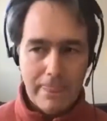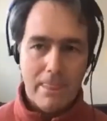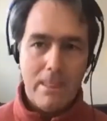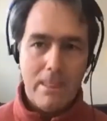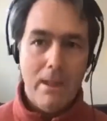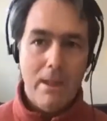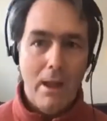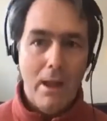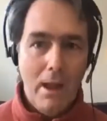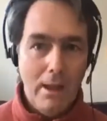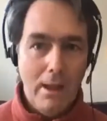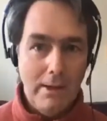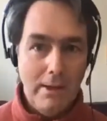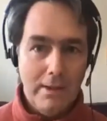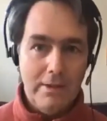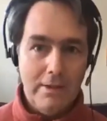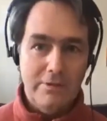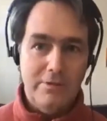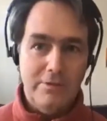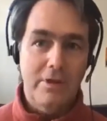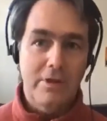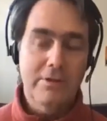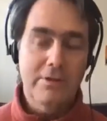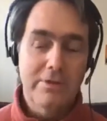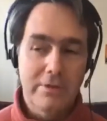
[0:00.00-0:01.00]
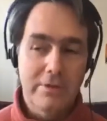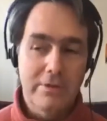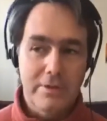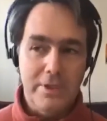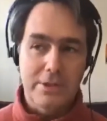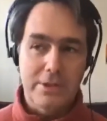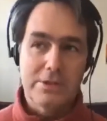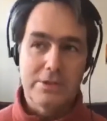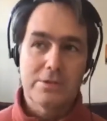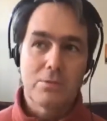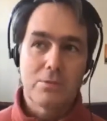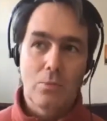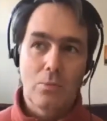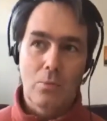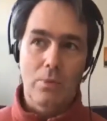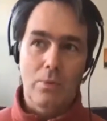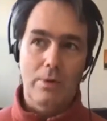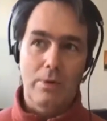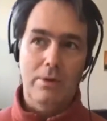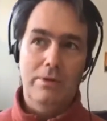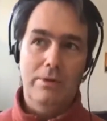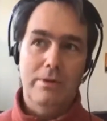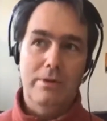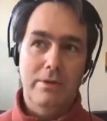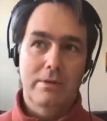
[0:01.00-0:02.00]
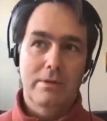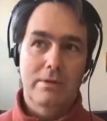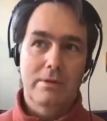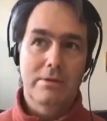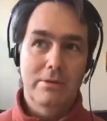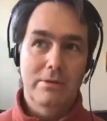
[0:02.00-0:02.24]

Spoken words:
I think it's also just worth,